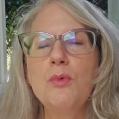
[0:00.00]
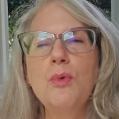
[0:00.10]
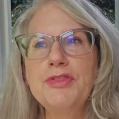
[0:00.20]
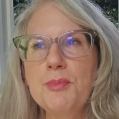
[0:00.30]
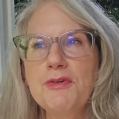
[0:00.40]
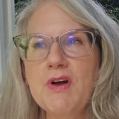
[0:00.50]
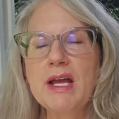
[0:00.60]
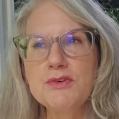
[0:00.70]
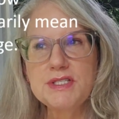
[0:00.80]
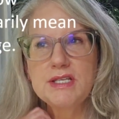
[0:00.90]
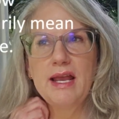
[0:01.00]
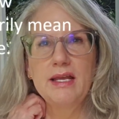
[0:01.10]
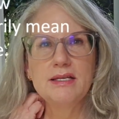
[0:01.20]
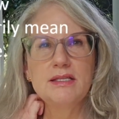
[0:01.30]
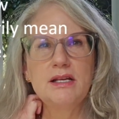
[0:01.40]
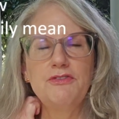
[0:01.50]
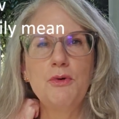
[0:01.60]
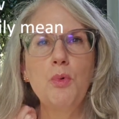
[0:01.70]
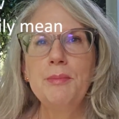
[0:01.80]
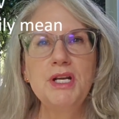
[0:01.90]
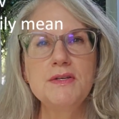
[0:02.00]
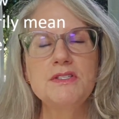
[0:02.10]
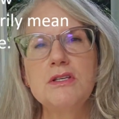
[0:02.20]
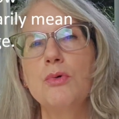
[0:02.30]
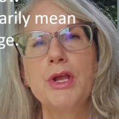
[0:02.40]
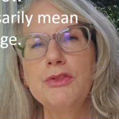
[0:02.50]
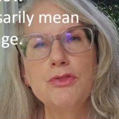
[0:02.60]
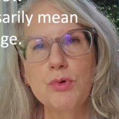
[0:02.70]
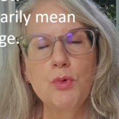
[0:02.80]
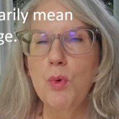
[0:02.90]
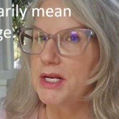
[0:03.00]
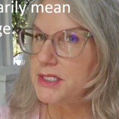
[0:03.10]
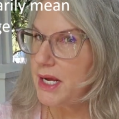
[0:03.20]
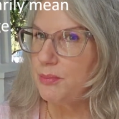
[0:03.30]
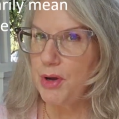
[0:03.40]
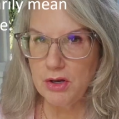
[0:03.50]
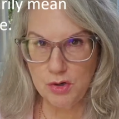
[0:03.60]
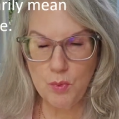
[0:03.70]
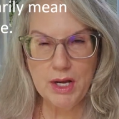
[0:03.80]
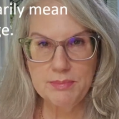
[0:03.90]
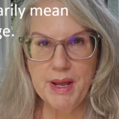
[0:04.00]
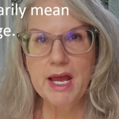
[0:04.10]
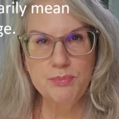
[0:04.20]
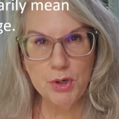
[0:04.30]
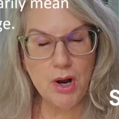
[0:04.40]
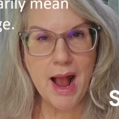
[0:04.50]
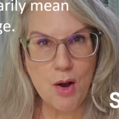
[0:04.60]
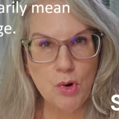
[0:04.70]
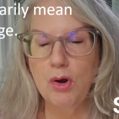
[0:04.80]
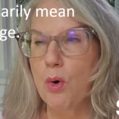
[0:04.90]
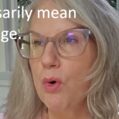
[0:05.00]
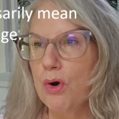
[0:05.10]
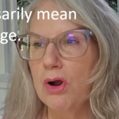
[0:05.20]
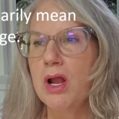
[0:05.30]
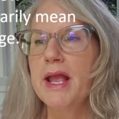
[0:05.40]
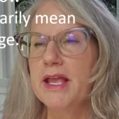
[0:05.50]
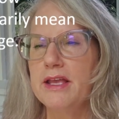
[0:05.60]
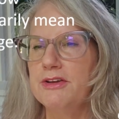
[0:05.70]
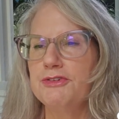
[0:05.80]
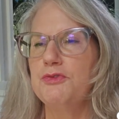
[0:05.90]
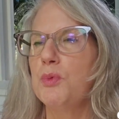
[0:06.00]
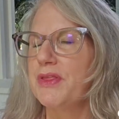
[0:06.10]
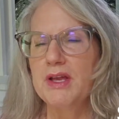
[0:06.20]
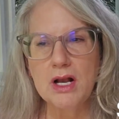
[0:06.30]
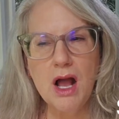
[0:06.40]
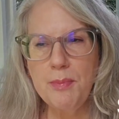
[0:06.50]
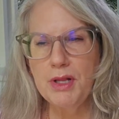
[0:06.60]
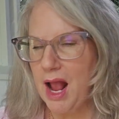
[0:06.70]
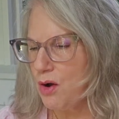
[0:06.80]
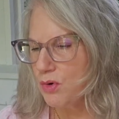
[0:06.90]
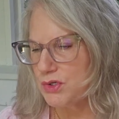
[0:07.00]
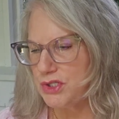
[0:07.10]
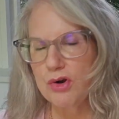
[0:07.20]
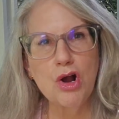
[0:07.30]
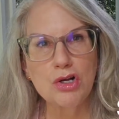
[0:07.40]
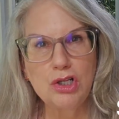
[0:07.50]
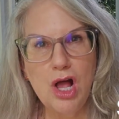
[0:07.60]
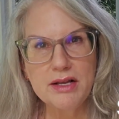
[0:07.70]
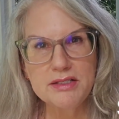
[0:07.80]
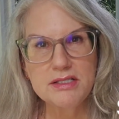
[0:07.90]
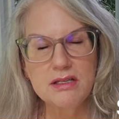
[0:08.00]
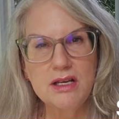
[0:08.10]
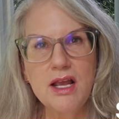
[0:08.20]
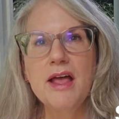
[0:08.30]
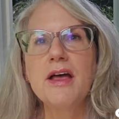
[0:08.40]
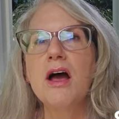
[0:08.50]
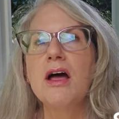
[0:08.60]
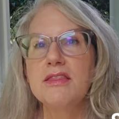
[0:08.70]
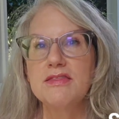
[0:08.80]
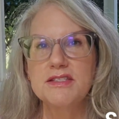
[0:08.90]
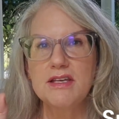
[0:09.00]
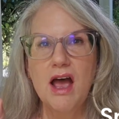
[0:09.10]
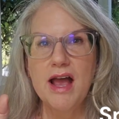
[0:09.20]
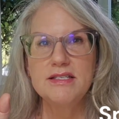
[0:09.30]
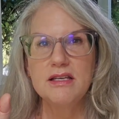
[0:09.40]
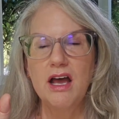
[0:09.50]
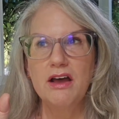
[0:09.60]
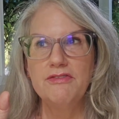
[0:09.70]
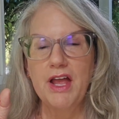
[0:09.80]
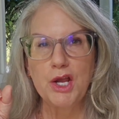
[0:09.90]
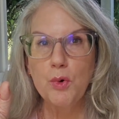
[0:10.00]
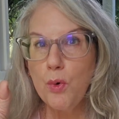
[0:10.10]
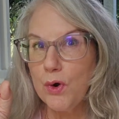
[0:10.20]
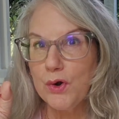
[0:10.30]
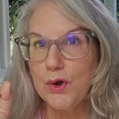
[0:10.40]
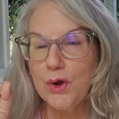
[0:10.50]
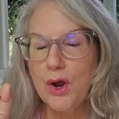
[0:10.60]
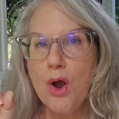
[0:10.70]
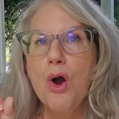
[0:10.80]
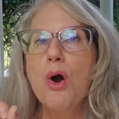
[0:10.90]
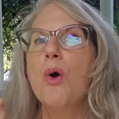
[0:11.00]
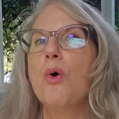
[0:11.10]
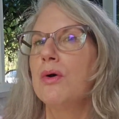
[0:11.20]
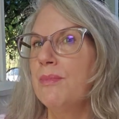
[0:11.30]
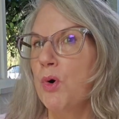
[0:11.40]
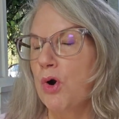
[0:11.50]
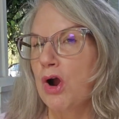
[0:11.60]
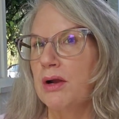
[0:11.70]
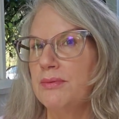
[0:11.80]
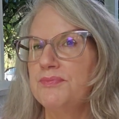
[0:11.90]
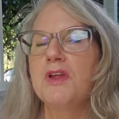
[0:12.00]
What the providers say is that if a woman is soaking through one tampon or one pad per hour, or if within a couple hours there are clots the size of a quarter or more,